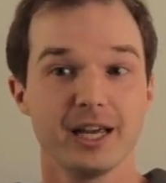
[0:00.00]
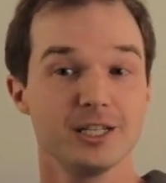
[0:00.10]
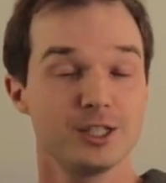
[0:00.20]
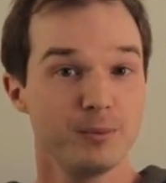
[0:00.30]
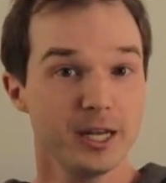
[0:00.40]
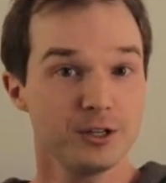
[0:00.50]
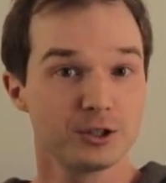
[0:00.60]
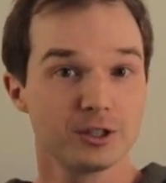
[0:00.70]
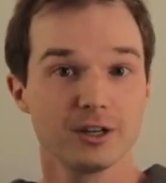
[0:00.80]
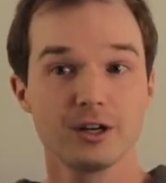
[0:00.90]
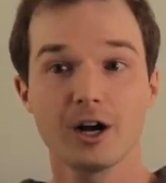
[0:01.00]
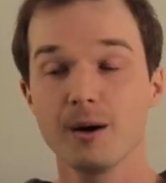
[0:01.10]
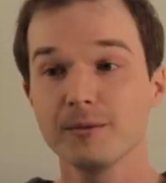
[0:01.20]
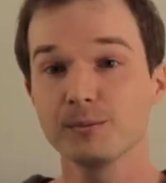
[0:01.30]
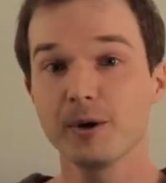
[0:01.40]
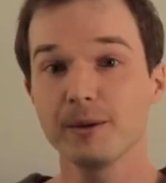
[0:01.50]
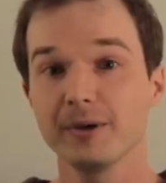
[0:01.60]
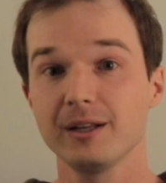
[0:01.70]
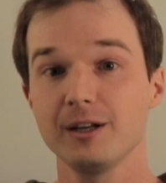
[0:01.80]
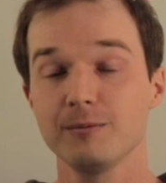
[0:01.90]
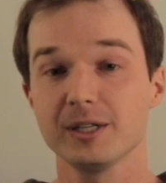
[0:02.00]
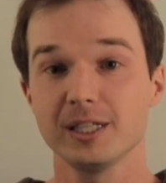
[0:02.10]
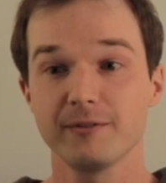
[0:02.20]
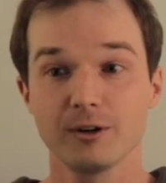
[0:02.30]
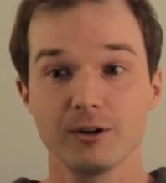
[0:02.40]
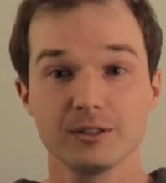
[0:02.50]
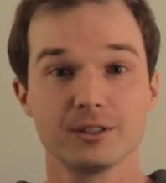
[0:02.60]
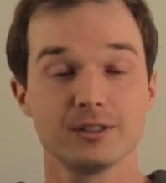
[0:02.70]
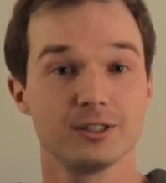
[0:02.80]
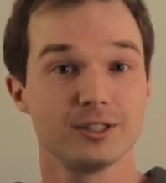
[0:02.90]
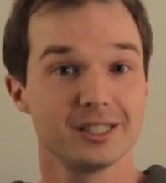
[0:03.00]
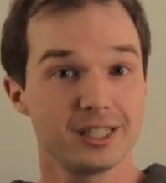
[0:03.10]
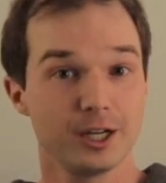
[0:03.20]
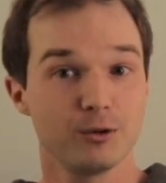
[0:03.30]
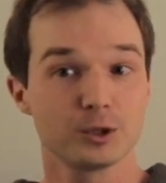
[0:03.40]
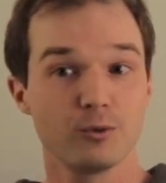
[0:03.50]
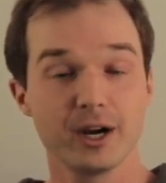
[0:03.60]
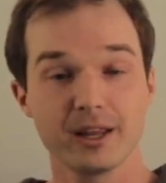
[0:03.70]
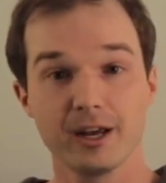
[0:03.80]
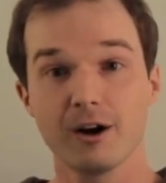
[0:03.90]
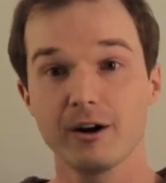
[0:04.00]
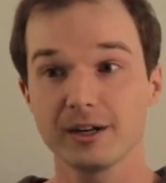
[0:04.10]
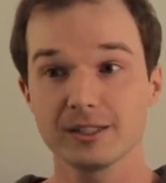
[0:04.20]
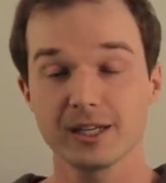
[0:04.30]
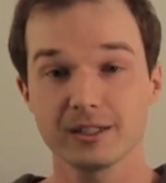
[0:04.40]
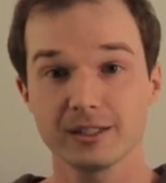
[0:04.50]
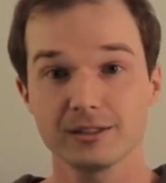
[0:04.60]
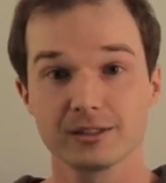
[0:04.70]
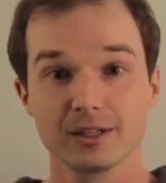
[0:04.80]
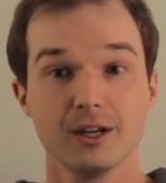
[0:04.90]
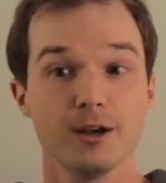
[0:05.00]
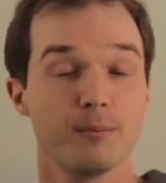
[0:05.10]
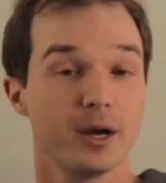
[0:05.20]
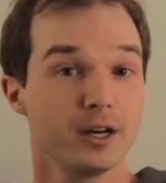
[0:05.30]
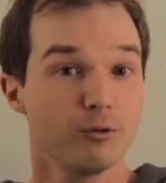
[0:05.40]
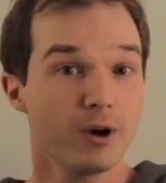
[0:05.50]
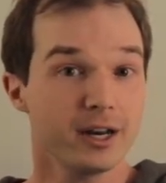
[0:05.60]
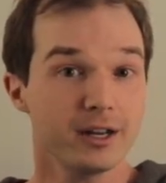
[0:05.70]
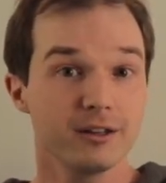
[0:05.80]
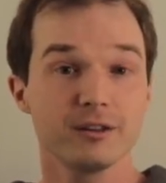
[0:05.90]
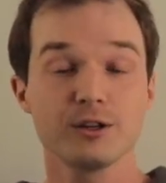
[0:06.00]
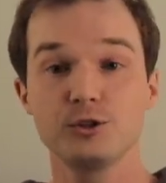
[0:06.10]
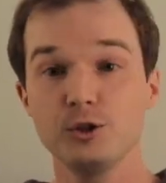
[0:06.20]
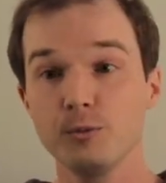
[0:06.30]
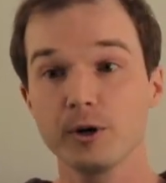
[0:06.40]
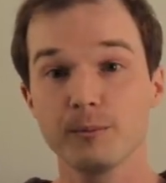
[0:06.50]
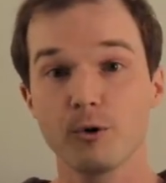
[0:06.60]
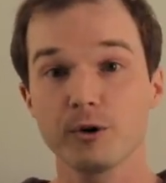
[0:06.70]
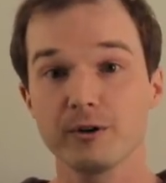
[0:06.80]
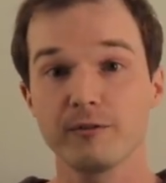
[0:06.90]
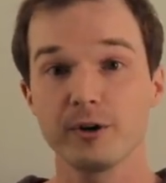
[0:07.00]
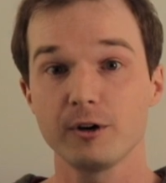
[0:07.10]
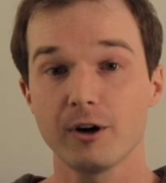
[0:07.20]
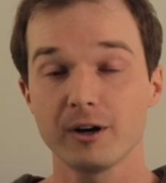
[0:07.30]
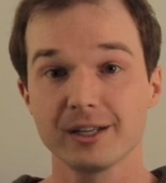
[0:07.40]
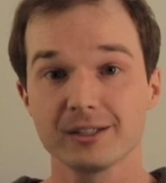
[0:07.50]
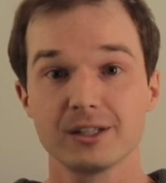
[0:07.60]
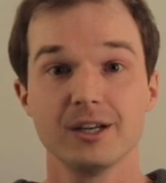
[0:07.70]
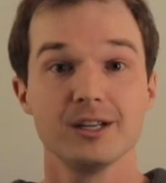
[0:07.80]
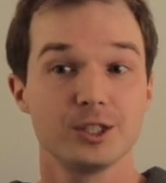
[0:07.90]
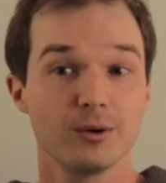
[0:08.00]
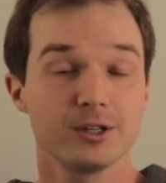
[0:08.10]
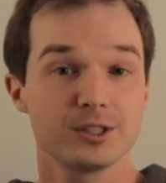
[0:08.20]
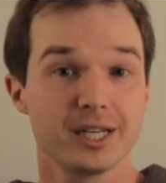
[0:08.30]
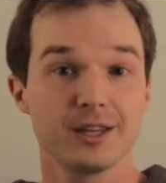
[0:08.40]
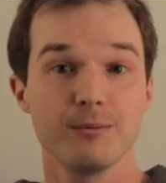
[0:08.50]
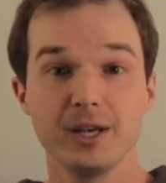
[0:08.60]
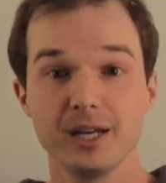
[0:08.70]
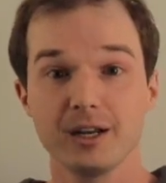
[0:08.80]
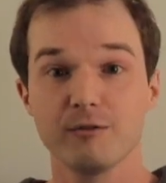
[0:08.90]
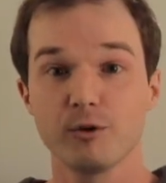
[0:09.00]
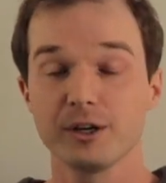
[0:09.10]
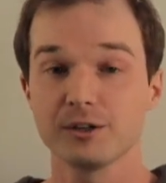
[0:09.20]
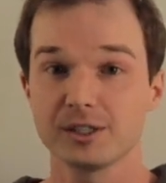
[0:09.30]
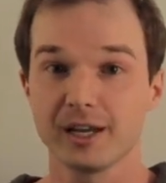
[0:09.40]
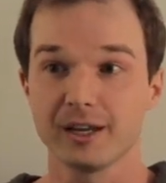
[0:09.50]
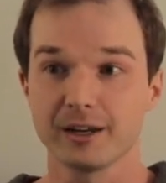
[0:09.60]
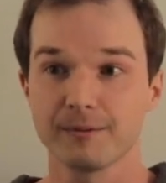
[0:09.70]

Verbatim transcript: In speech, commas might be a little bit difficult to distinguish where they are in a sentence, but in writing, they're super important for your audience to understand the meaning of what you're saying.